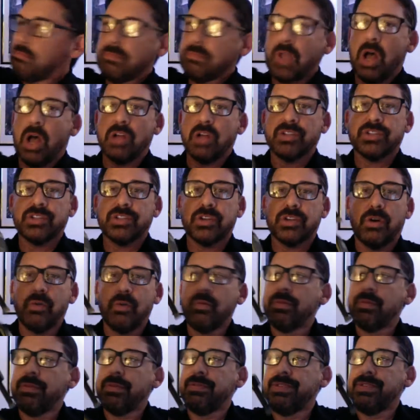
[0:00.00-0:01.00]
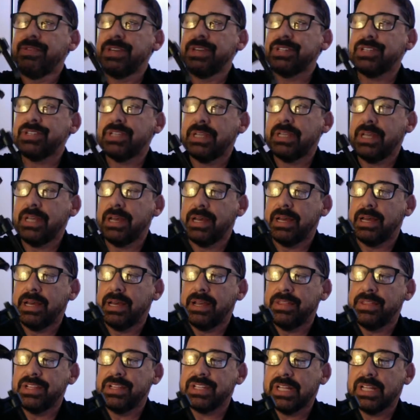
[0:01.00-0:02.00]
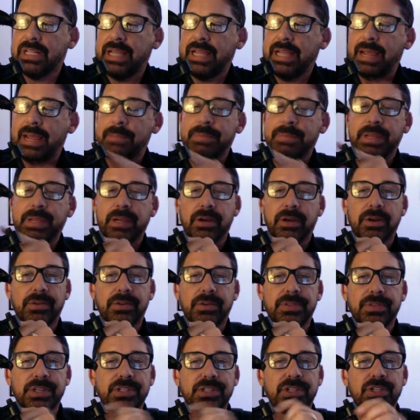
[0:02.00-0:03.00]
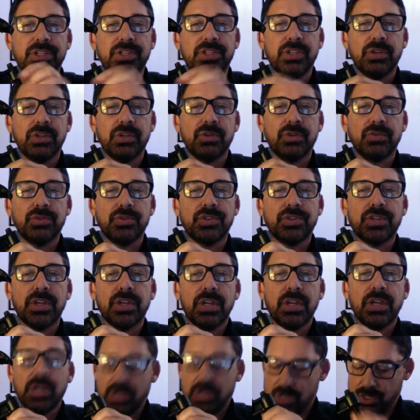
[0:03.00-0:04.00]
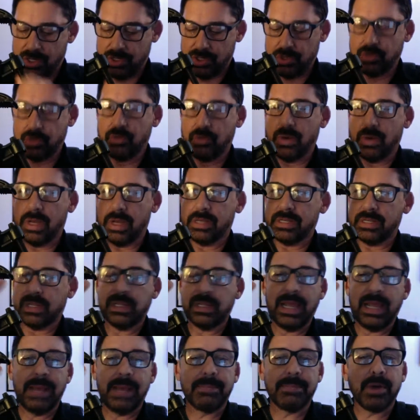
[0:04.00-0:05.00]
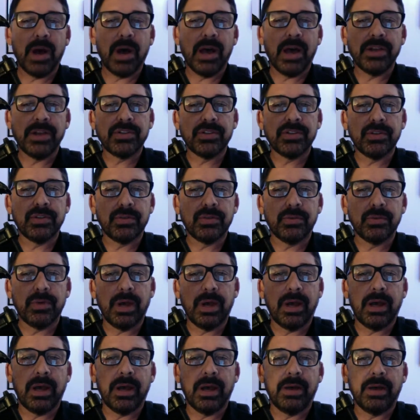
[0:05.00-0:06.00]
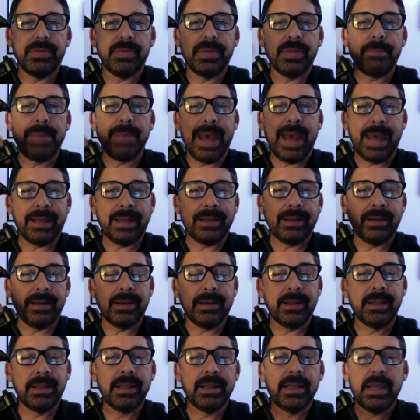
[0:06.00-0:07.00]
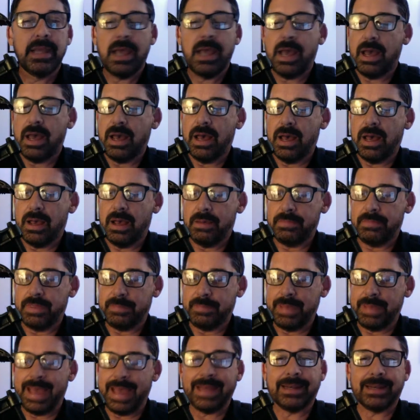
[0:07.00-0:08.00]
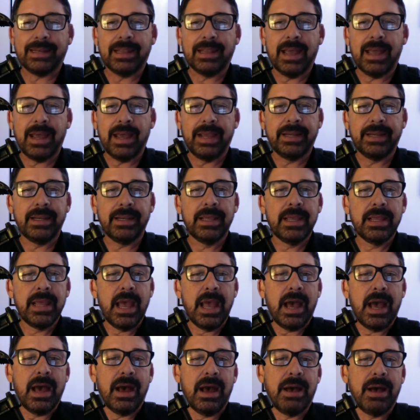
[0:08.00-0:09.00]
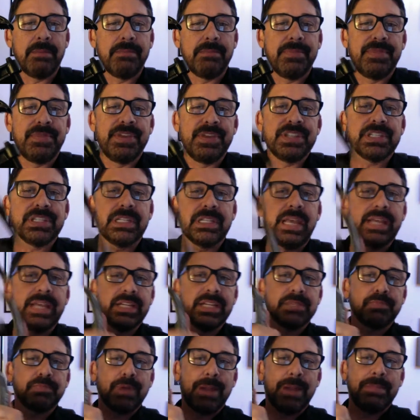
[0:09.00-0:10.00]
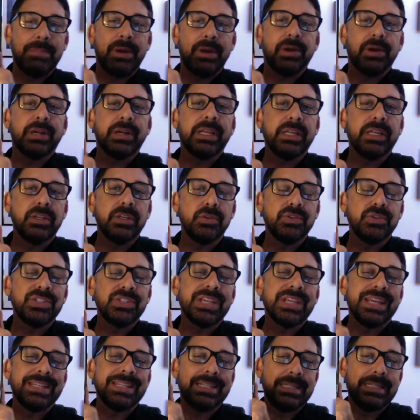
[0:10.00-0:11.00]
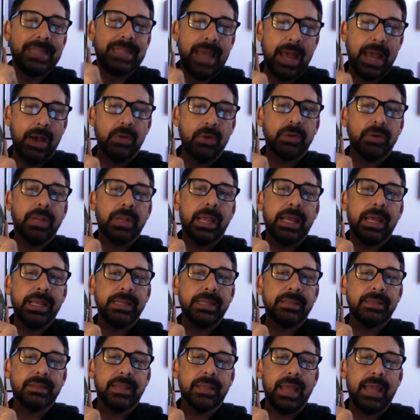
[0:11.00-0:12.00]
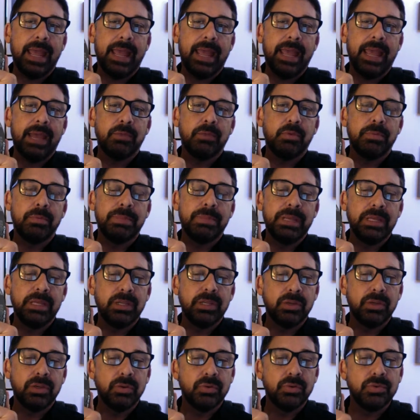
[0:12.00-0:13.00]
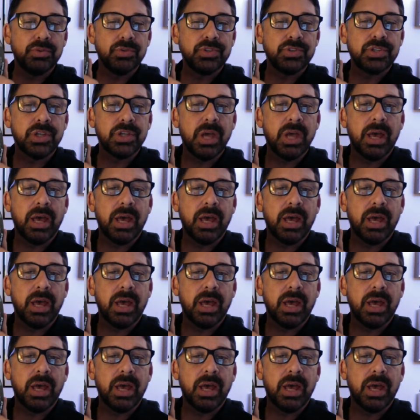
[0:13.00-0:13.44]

also this clamp here, this is used to clamp onto the batten line. This light is primarily used as downlight and would be used